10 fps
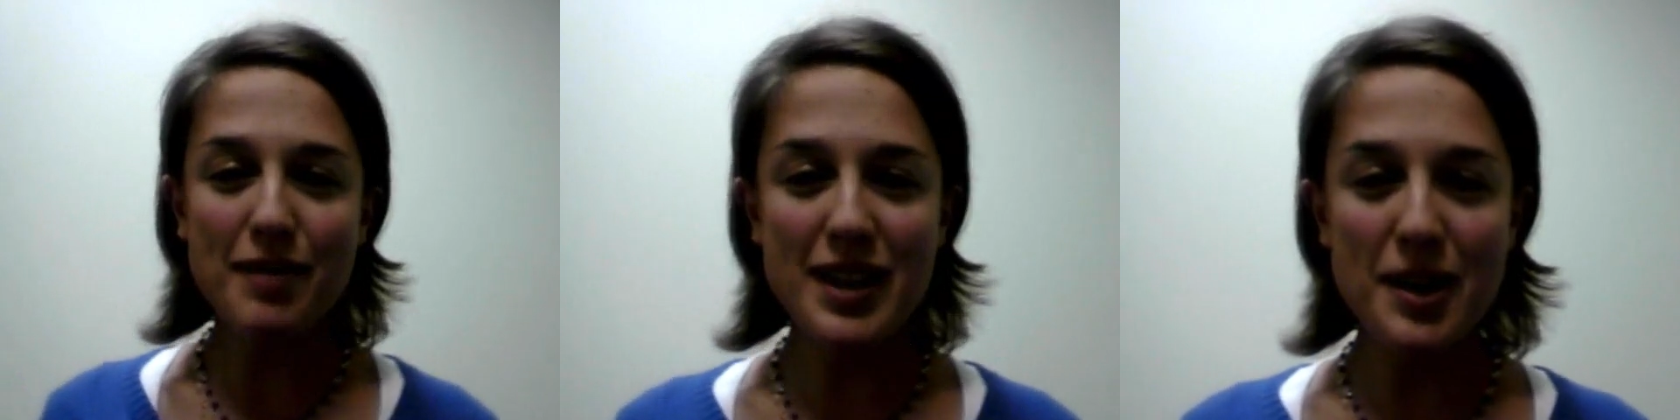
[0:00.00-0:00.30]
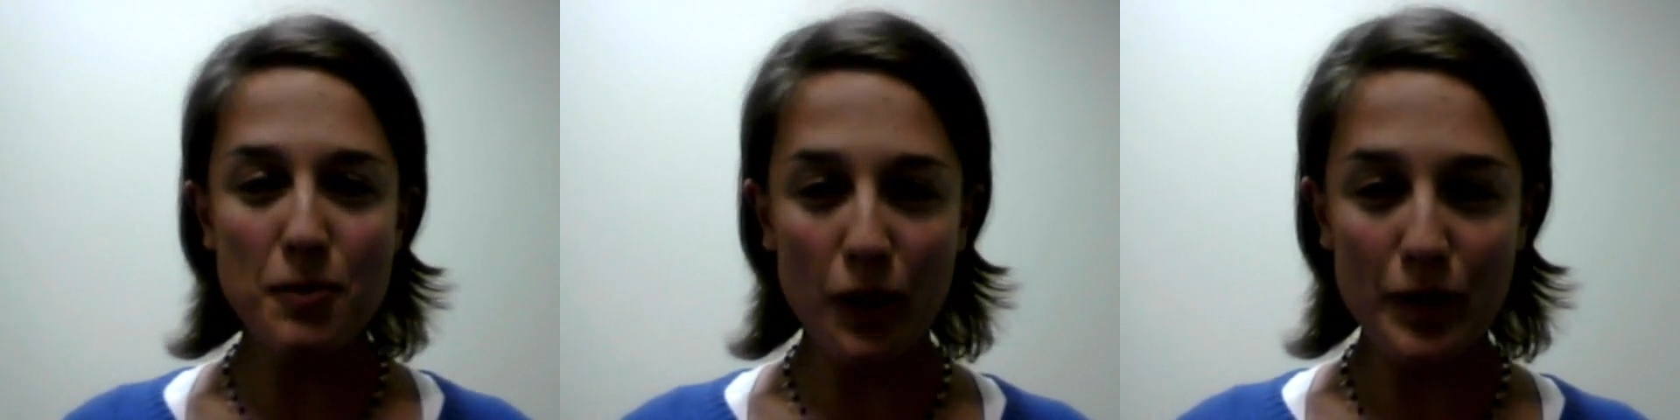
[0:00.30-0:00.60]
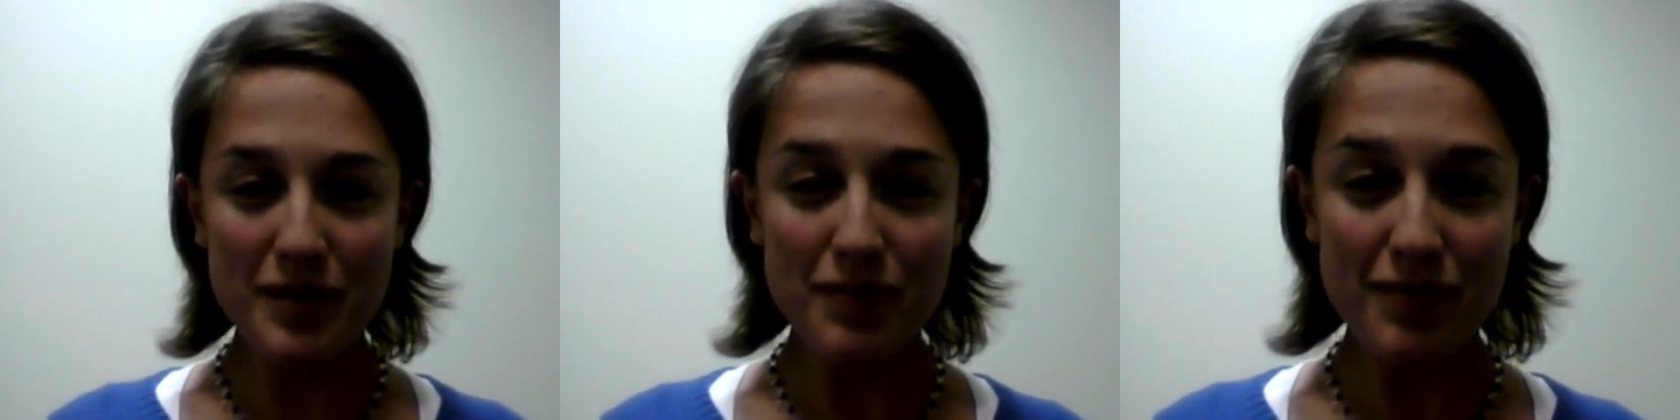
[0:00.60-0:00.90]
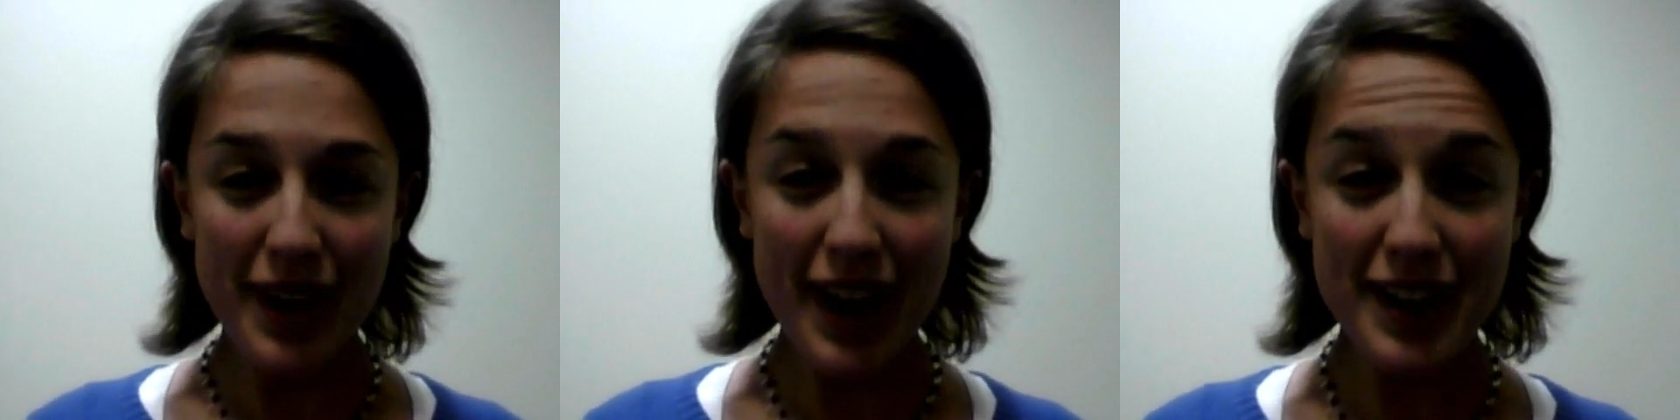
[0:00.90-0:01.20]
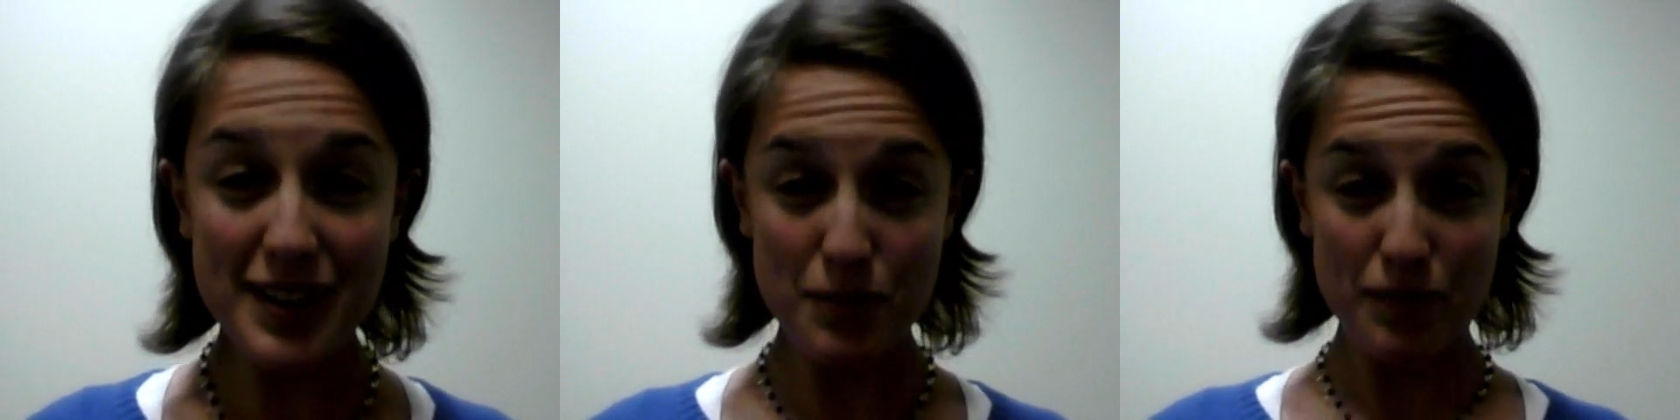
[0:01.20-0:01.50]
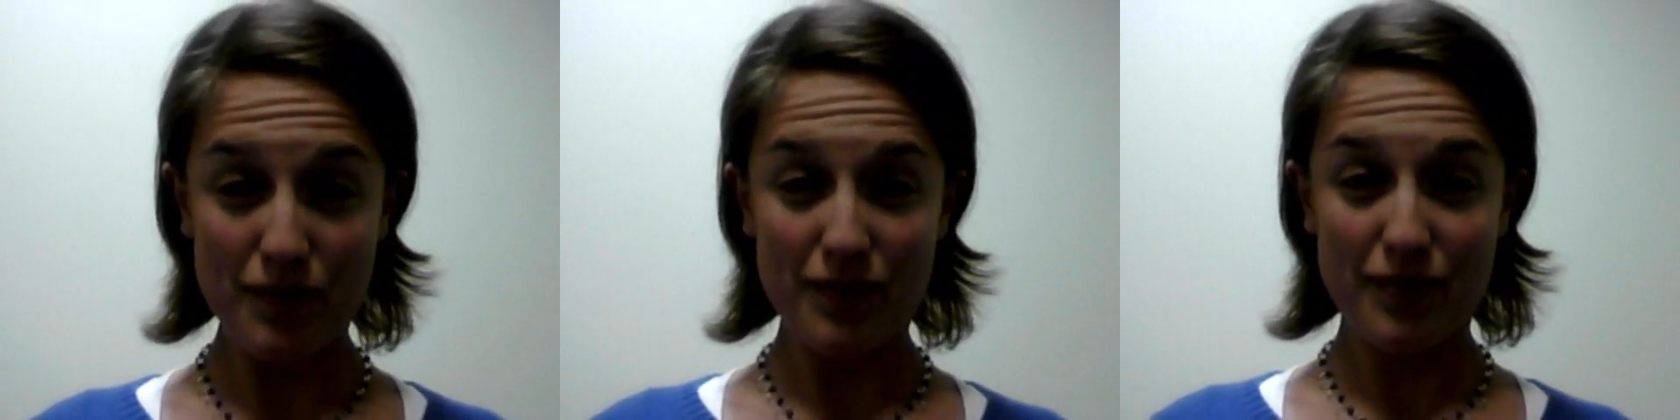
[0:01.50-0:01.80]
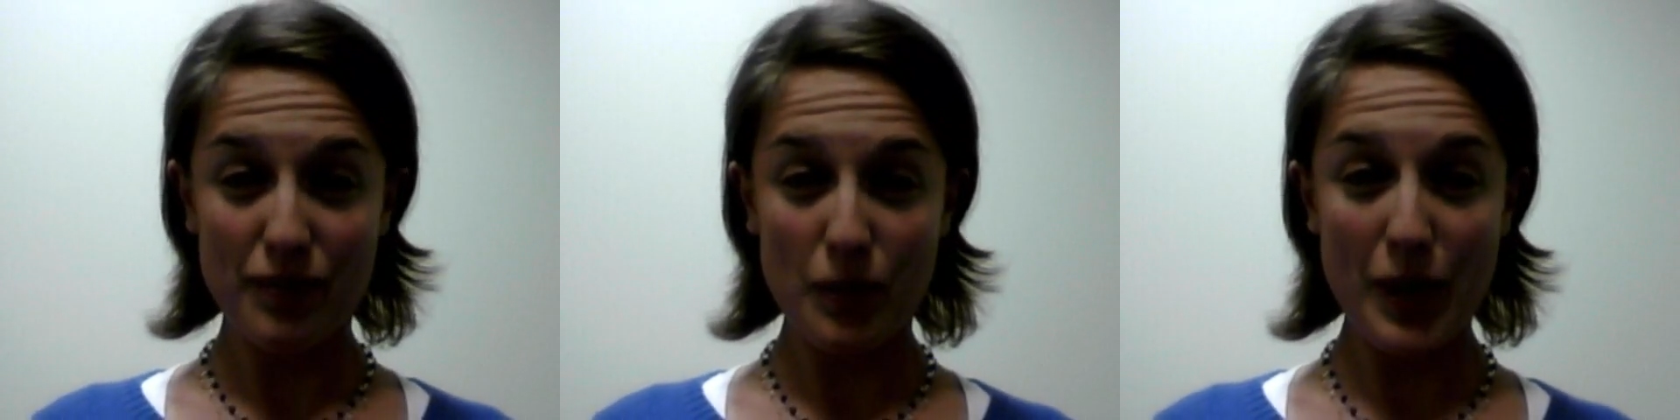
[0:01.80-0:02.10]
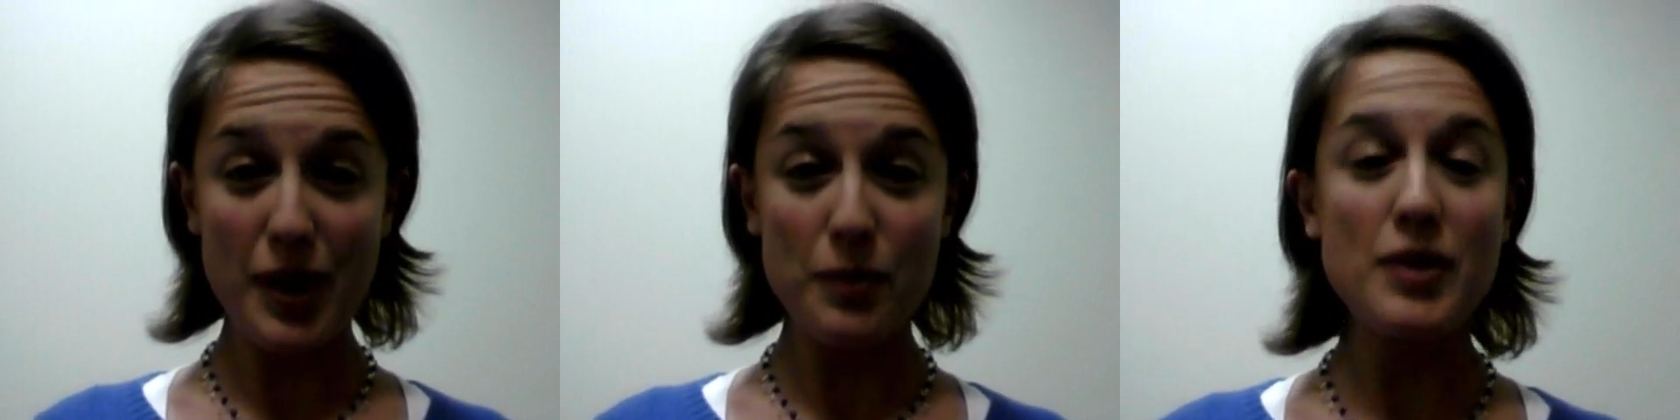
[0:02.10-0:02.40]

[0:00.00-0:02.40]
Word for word: I'm Dana Wollman, and wow,